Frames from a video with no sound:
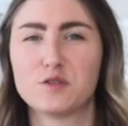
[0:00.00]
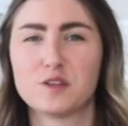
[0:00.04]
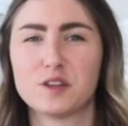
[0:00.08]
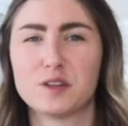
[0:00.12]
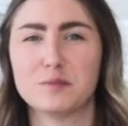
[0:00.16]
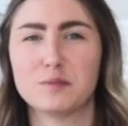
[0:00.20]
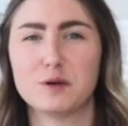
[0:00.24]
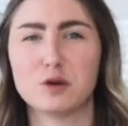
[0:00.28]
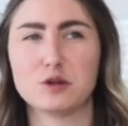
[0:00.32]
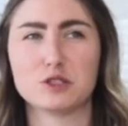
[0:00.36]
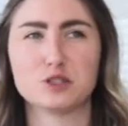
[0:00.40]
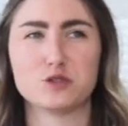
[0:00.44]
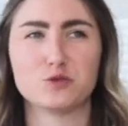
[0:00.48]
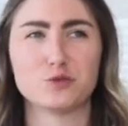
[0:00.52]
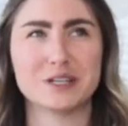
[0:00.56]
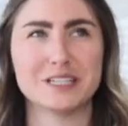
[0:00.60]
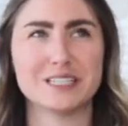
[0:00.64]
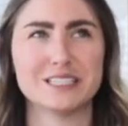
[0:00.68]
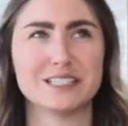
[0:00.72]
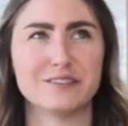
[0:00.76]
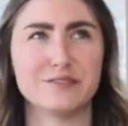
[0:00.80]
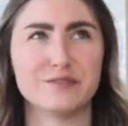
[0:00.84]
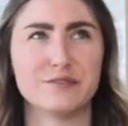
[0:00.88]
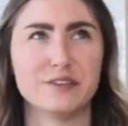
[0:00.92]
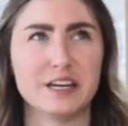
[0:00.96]
over the most
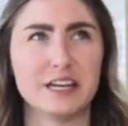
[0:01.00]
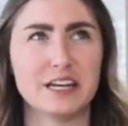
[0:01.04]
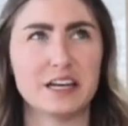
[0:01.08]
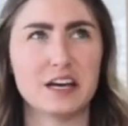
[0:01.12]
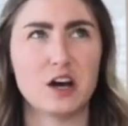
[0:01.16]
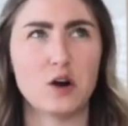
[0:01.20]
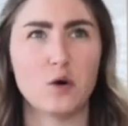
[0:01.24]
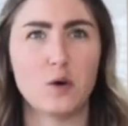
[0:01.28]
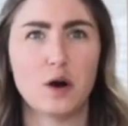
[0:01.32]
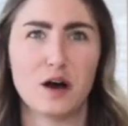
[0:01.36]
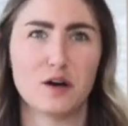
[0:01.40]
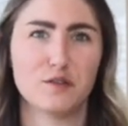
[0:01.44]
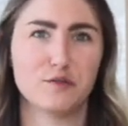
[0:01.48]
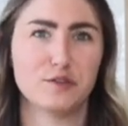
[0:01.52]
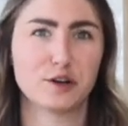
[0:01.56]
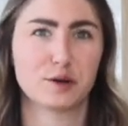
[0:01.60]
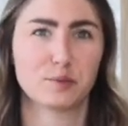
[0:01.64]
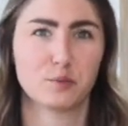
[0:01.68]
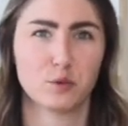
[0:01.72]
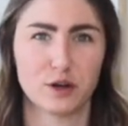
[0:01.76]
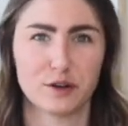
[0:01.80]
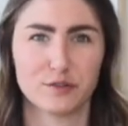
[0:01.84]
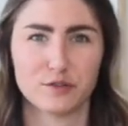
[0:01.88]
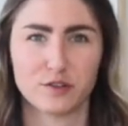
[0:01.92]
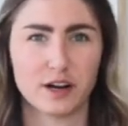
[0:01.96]
recent video of
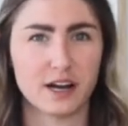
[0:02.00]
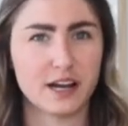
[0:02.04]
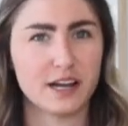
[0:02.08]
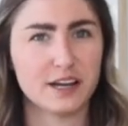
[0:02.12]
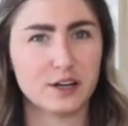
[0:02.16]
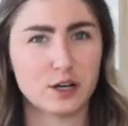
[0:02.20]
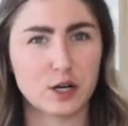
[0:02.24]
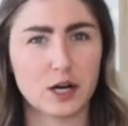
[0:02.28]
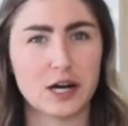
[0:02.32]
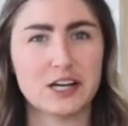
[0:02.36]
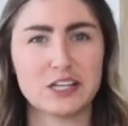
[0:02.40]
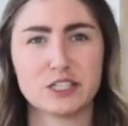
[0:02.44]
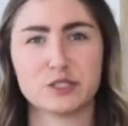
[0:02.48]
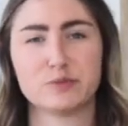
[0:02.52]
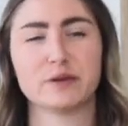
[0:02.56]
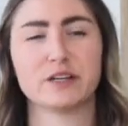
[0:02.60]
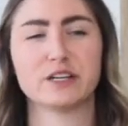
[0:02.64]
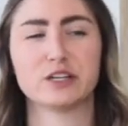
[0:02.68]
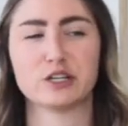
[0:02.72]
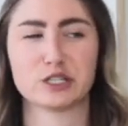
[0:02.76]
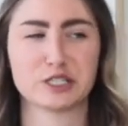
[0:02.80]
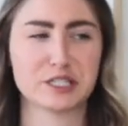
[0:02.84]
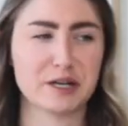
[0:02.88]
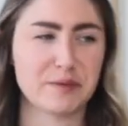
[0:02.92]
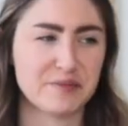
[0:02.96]
your boyfriend or
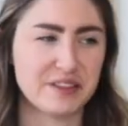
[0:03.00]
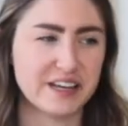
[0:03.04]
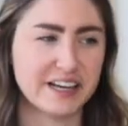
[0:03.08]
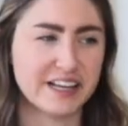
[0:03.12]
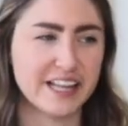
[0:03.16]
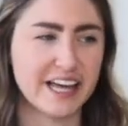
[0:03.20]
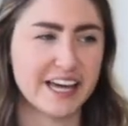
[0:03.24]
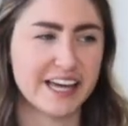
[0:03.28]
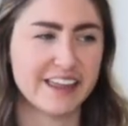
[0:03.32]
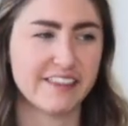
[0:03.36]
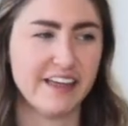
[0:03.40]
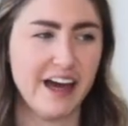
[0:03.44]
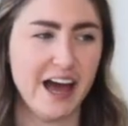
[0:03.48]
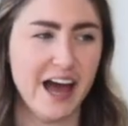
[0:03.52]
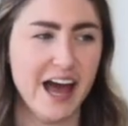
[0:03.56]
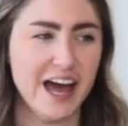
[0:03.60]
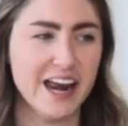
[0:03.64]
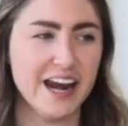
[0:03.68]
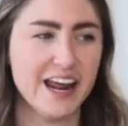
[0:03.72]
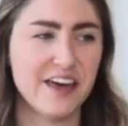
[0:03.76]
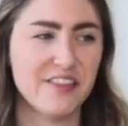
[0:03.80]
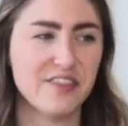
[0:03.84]
husband or something like that.